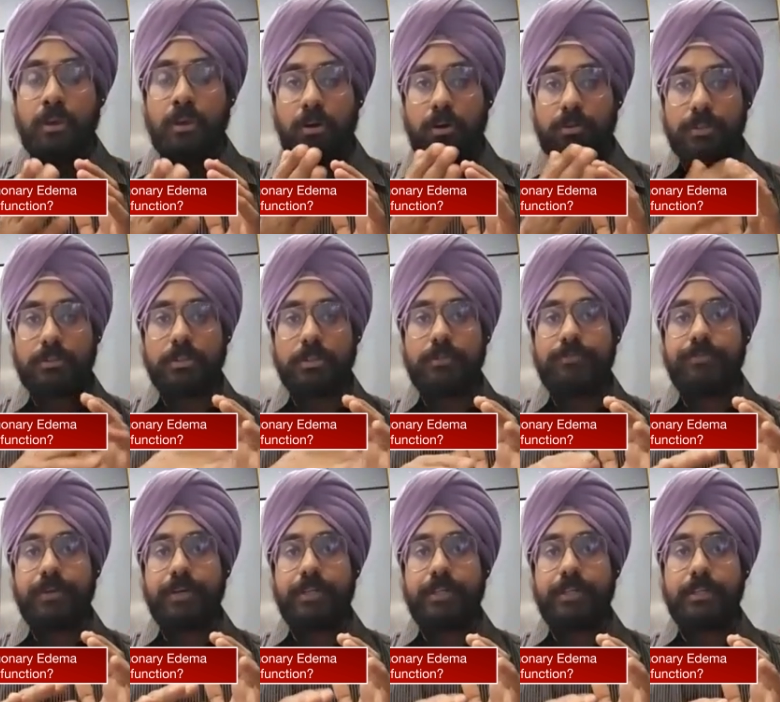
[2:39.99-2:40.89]
On the
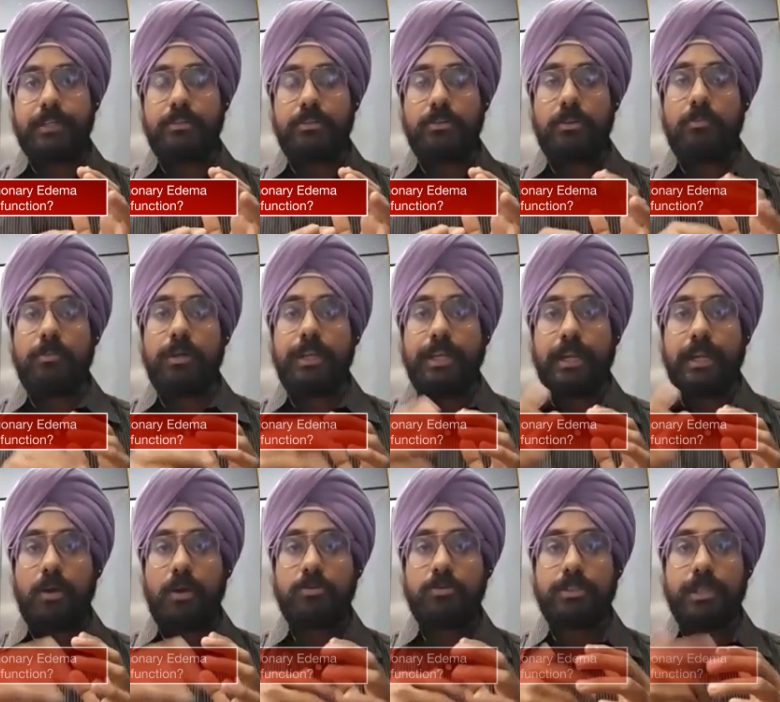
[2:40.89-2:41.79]
surfactant normally
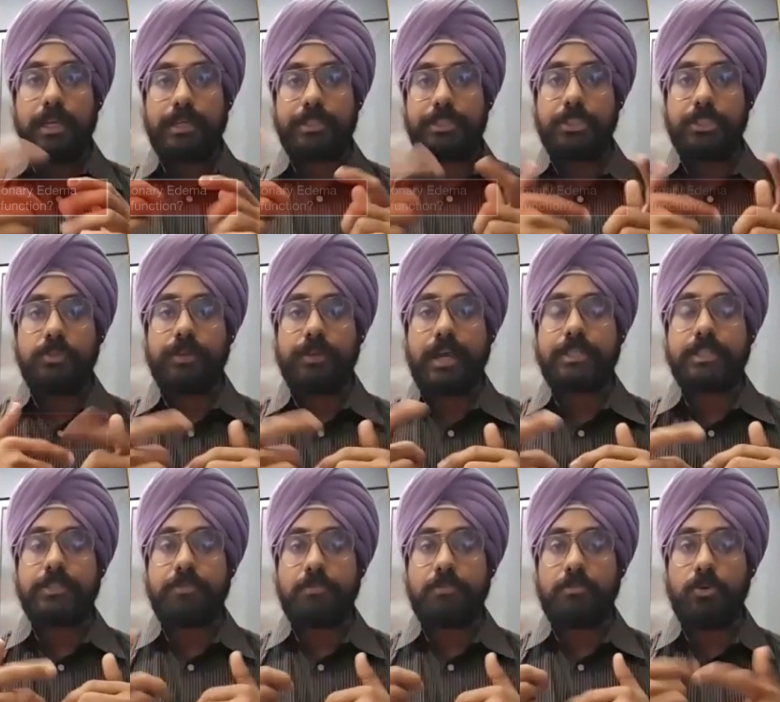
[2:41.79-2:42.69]
allows the exchange of
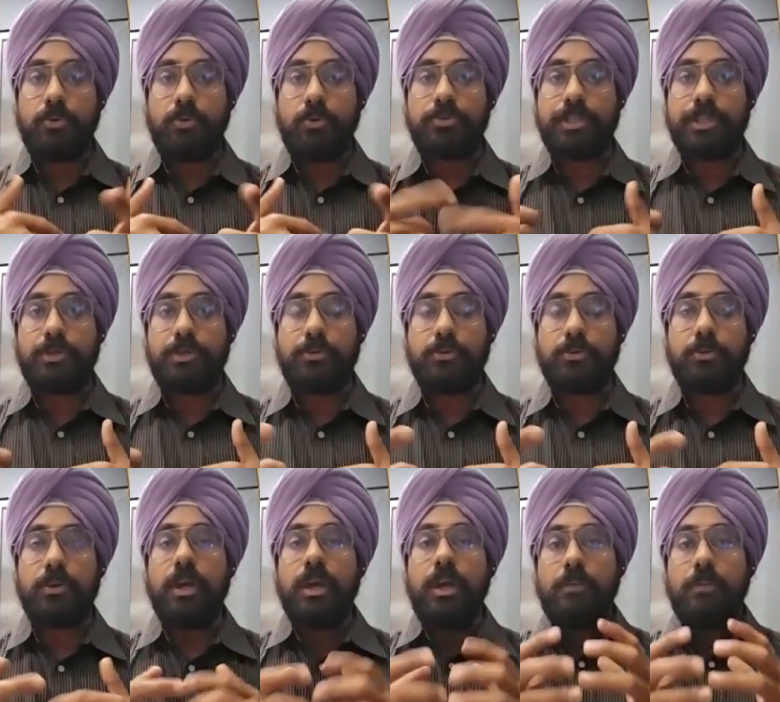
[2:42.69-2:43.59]
gases from O two, C O
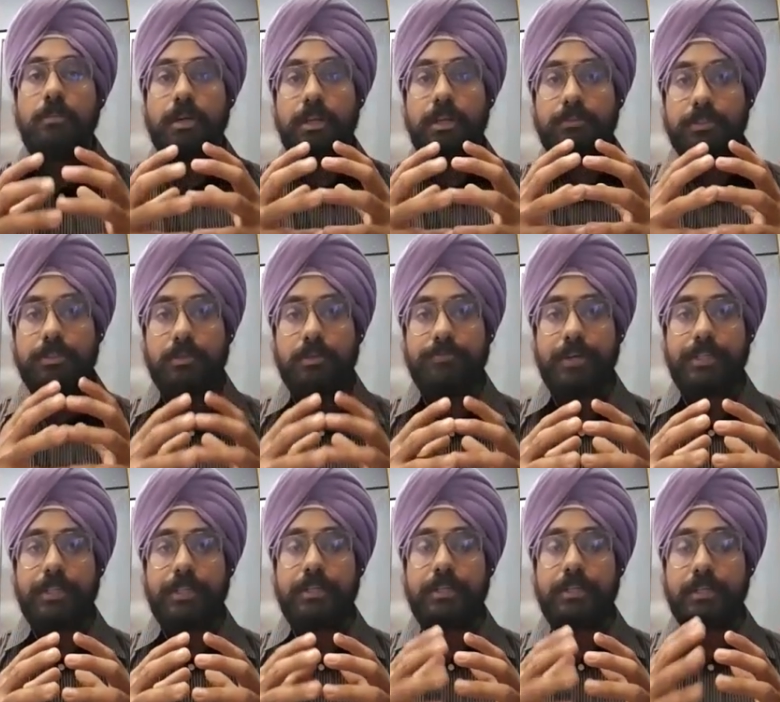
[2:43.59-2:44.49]
two. But if the
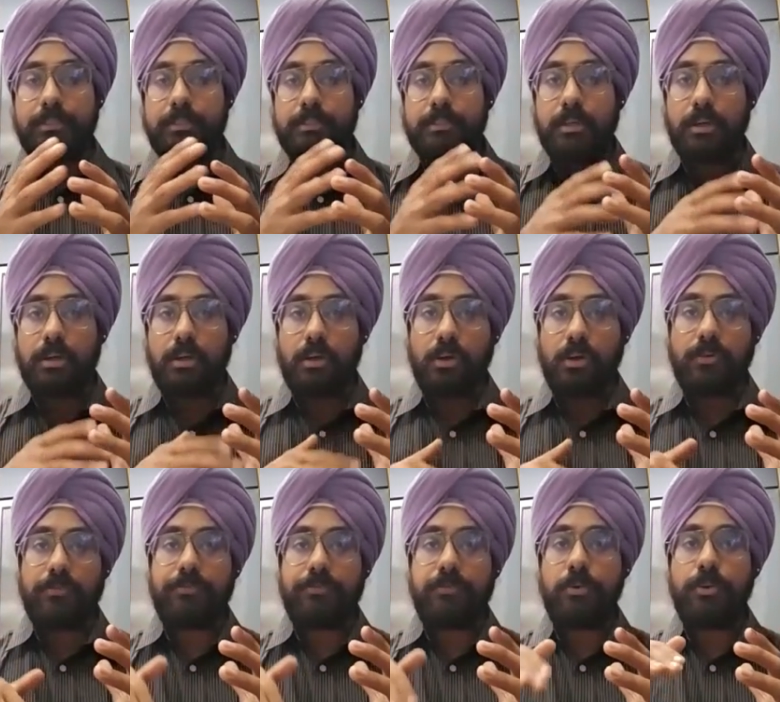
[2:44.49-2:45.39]
surfactant has a lot
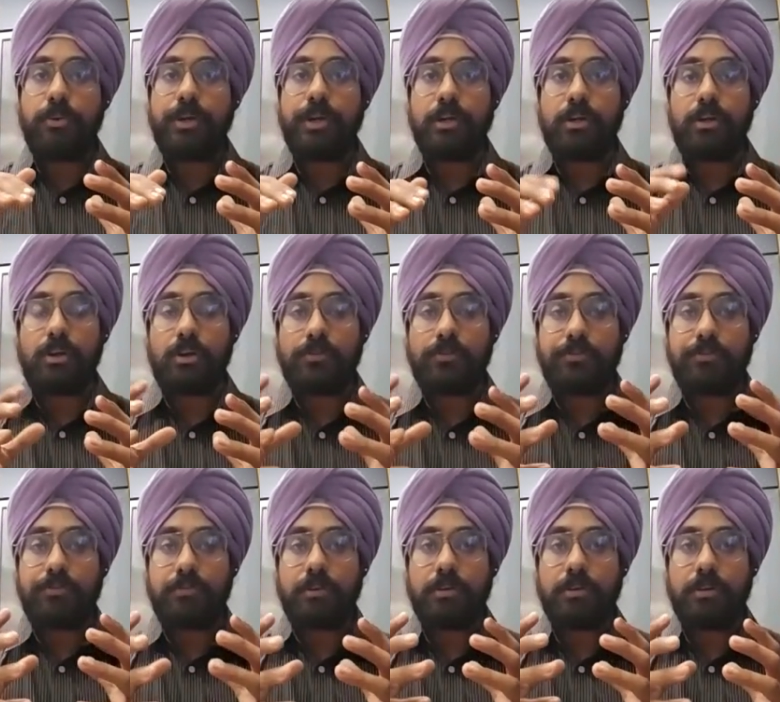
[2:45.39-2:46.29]
of fluid or a lot of
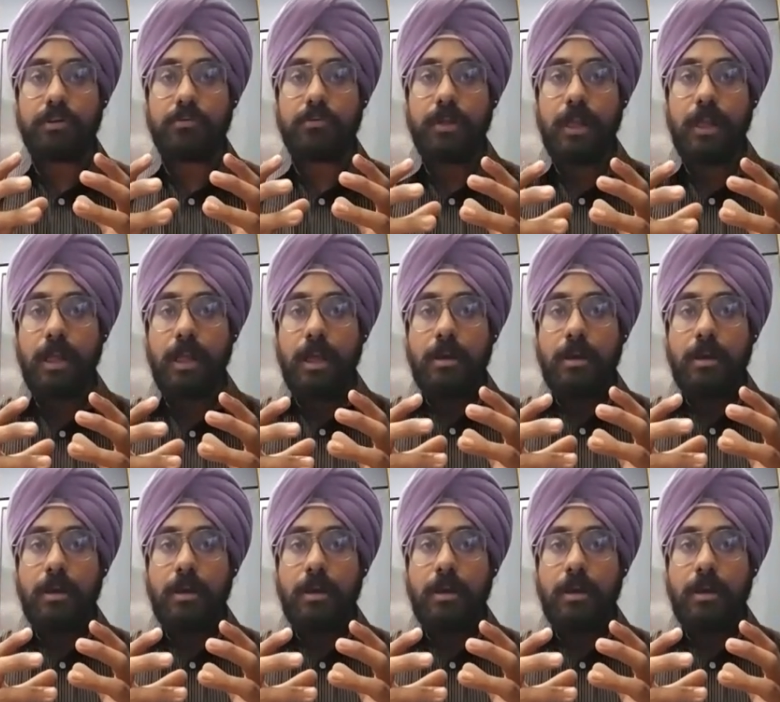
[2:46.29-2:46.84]
uh,